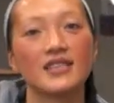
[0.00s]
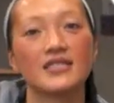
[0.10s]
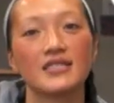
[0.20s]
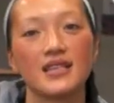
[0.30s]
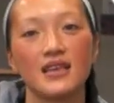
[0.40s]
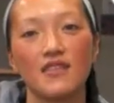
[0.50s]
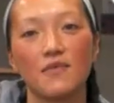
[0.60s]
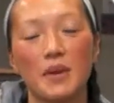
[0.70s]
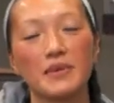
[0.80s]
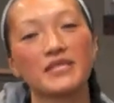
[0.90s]
to see
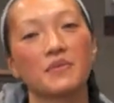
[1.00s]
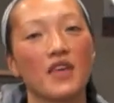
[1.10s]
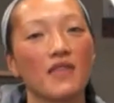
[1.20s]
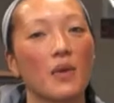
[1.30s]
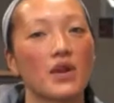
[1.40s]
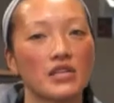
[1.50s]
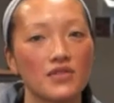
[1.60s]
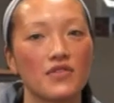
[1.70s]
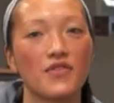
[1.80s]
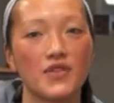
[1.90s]
if maybe it's something they want to
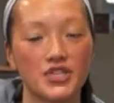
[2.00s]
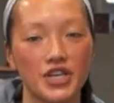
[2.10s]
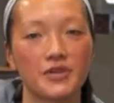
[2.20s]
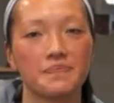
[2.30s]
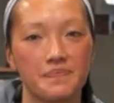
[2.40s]
do in the future.